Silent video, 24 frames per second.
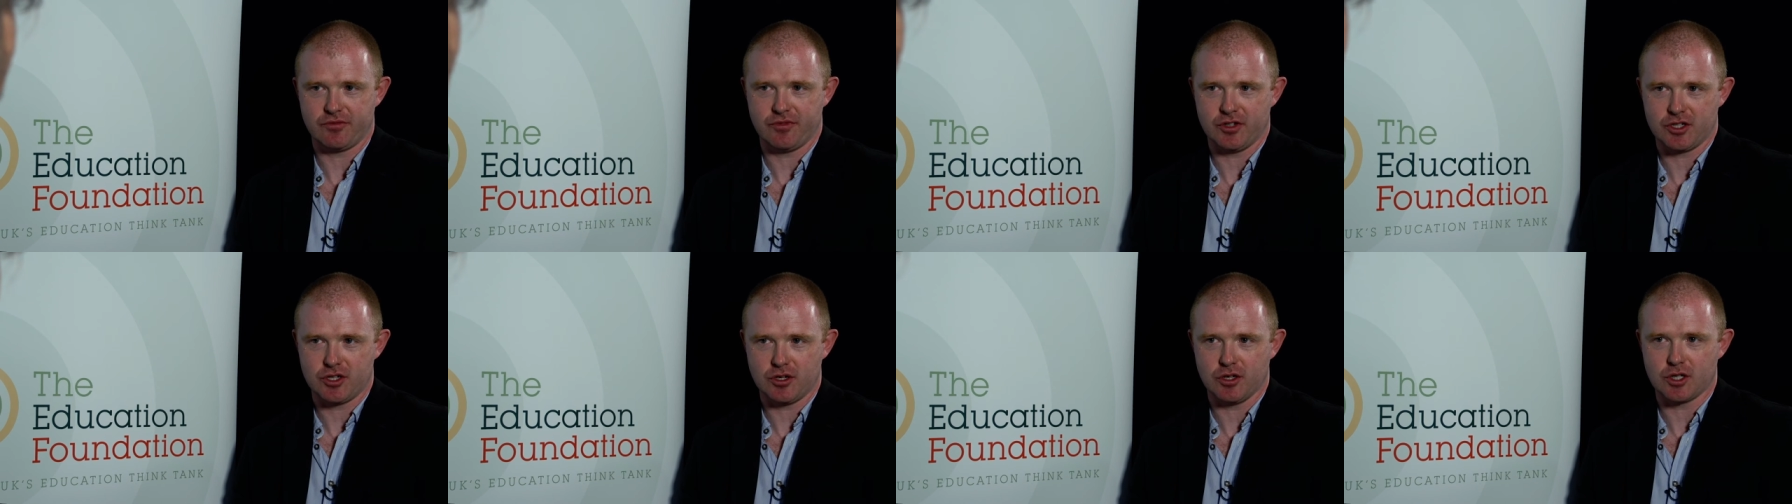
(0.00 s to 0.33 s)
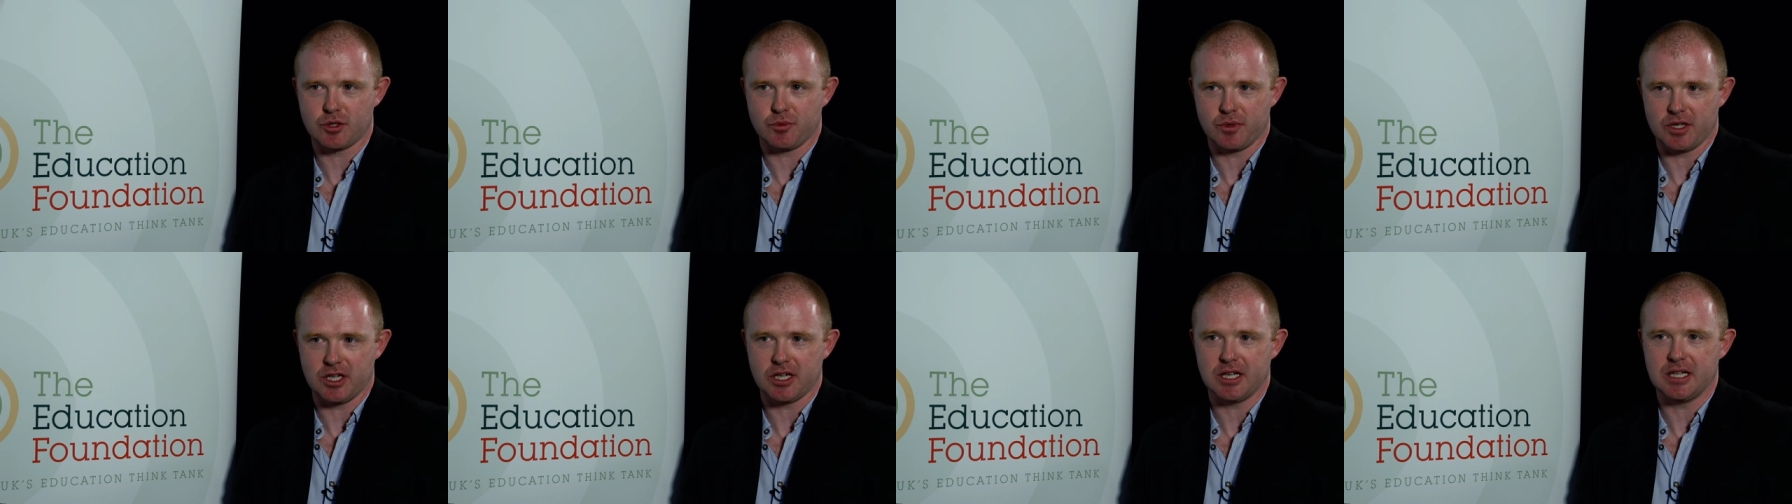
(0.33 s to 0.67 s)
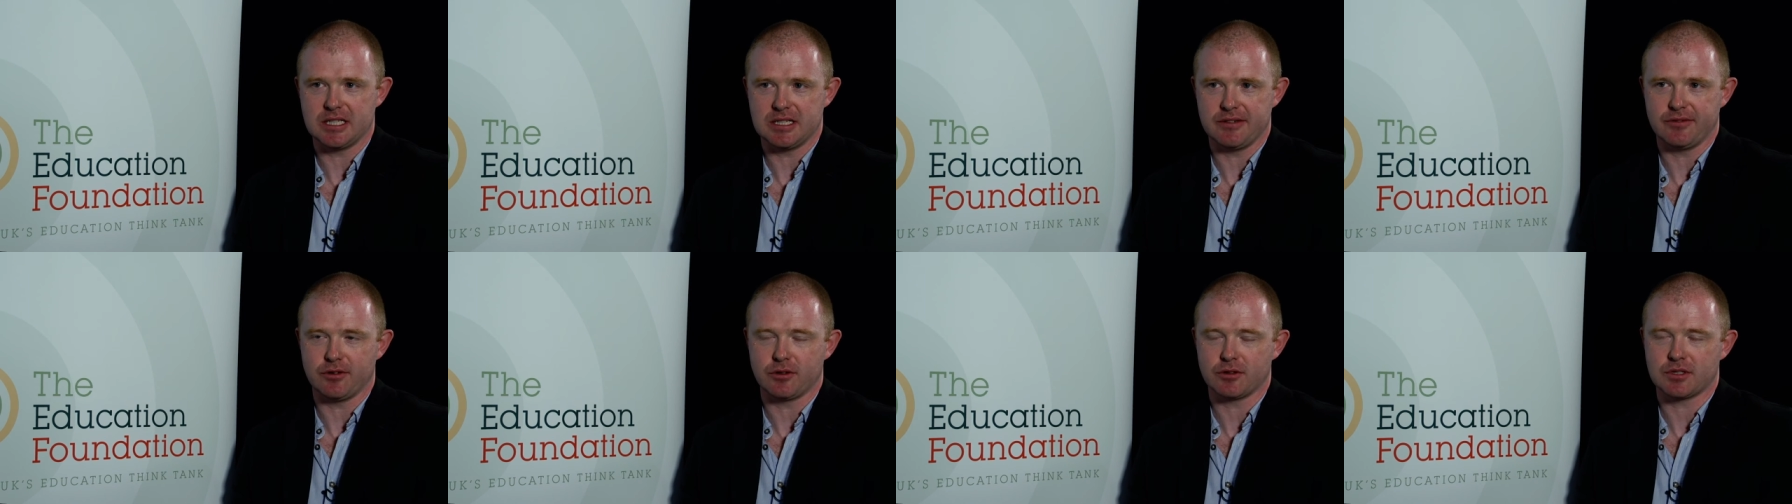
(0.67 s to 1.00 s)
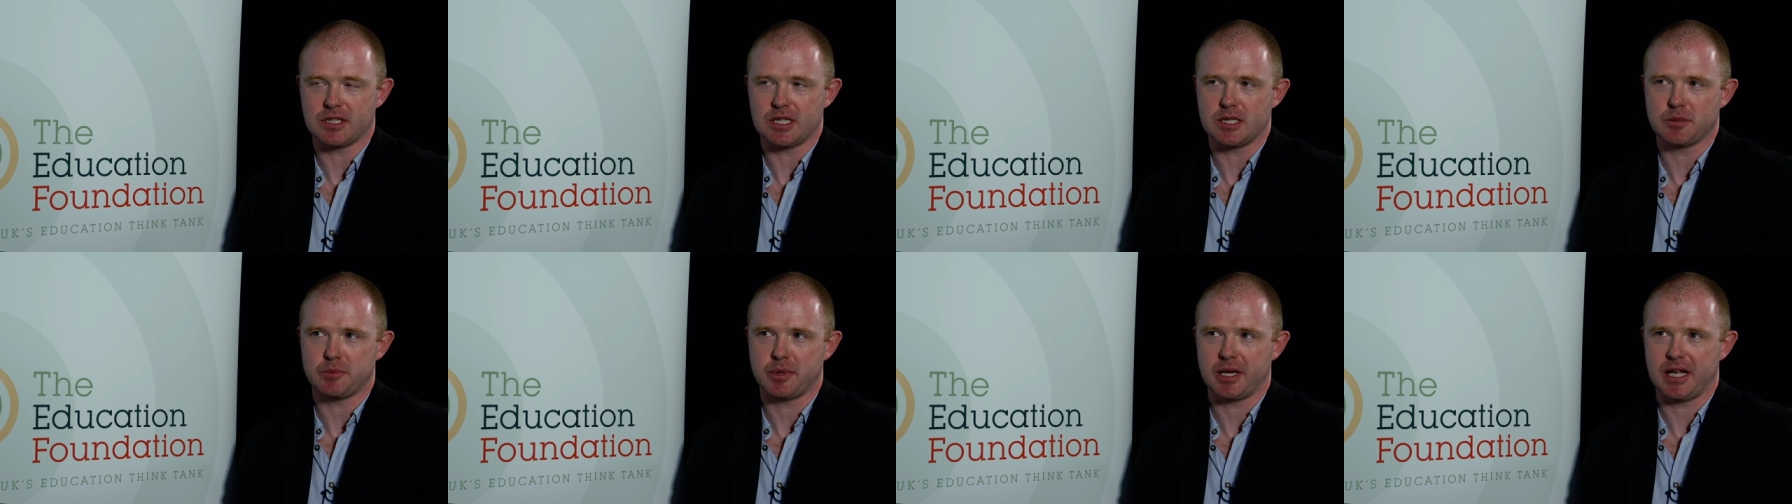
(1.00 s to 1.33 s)
for children with learning
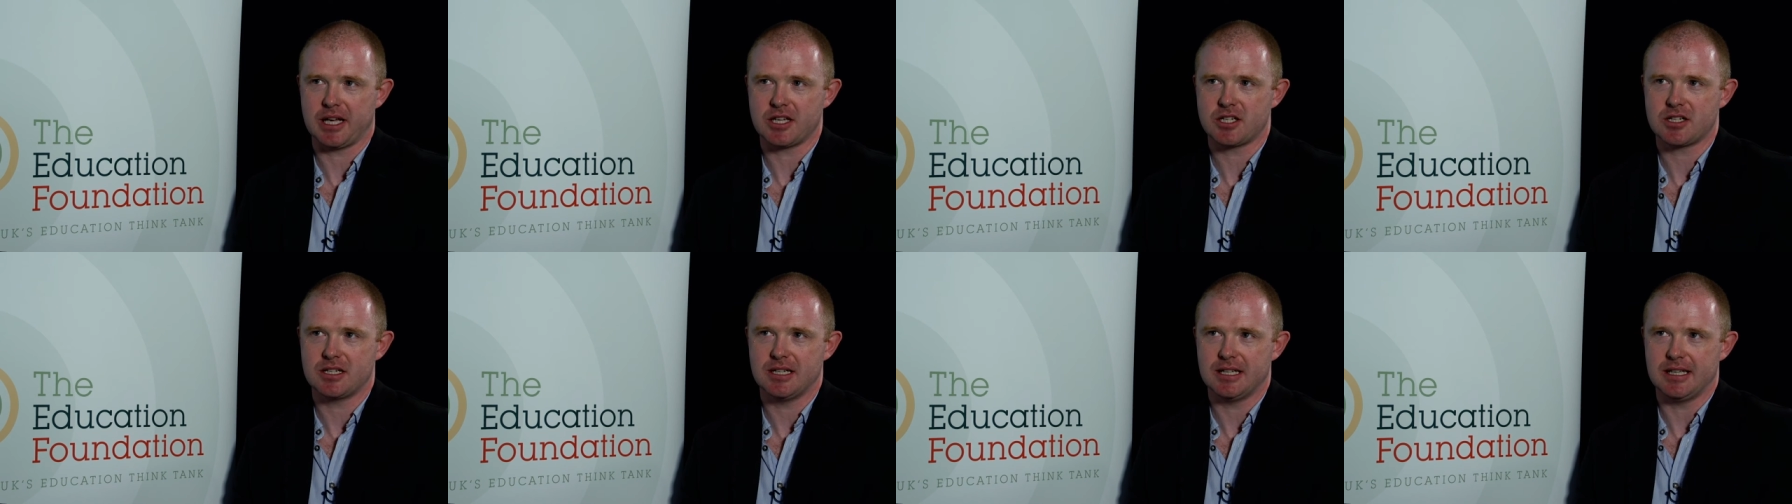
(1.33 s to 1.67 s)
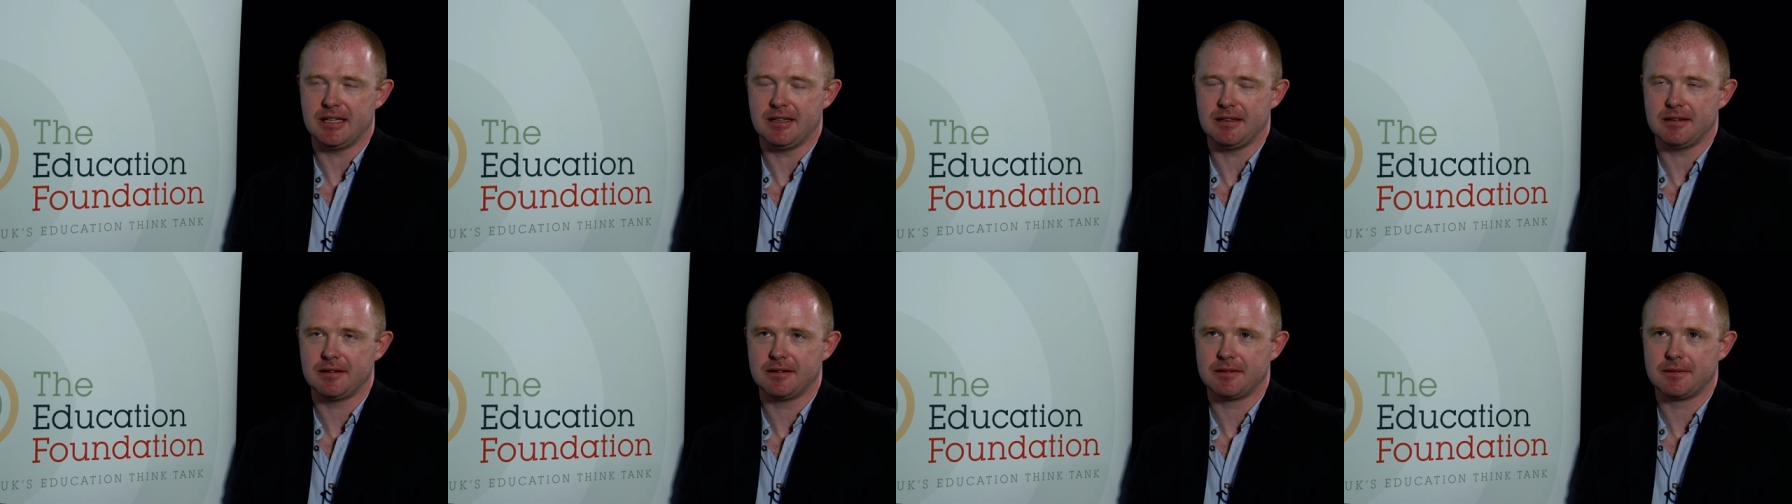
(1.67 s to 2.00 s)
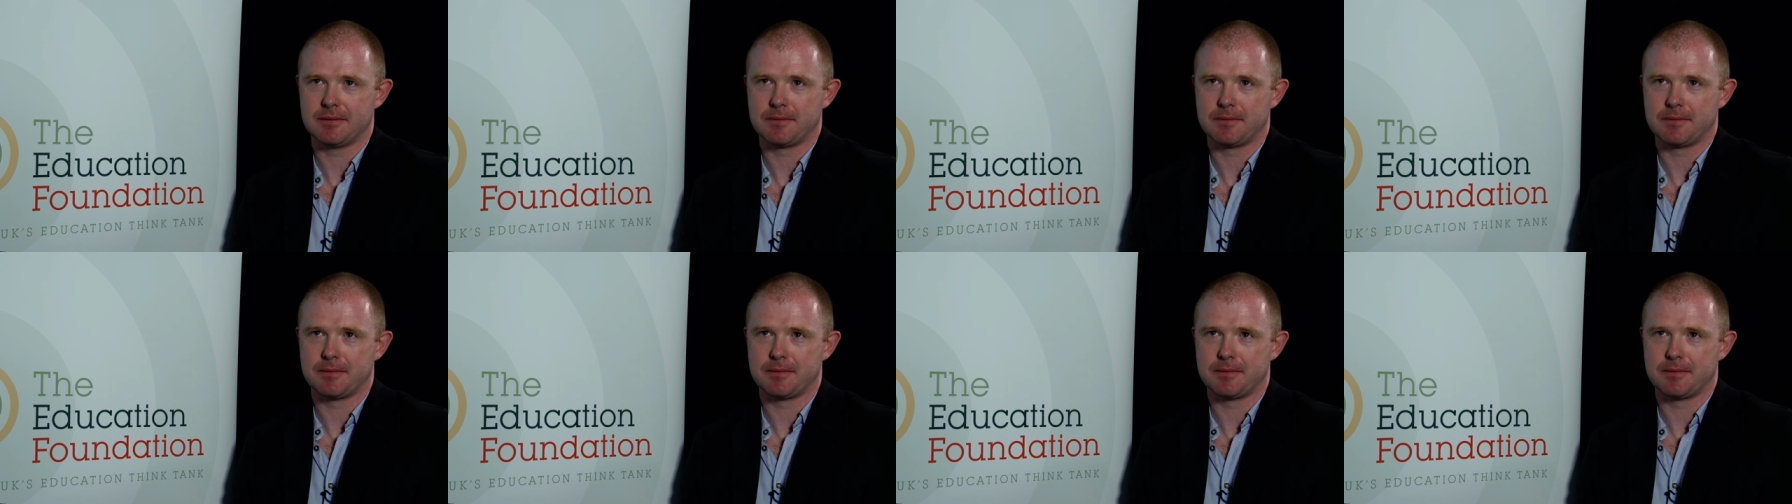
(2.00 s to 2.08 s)
difficulties, but actually